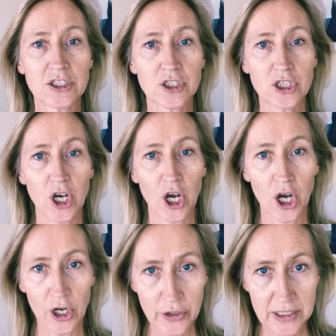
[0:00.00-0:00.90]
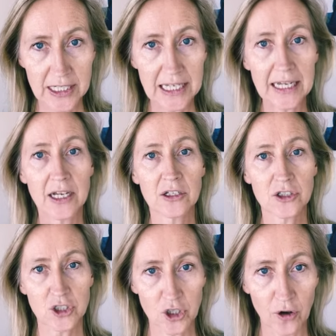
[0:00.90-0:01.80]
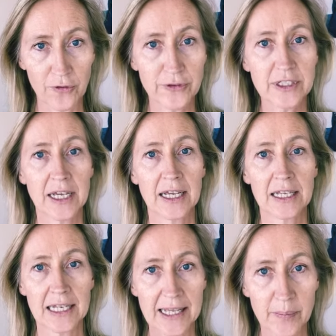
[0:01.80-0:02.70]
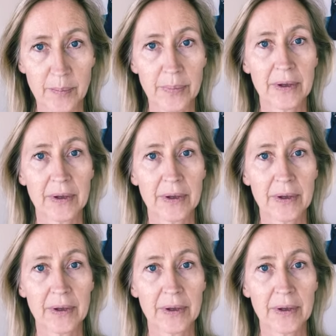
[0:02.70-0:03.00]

totally soft, limp,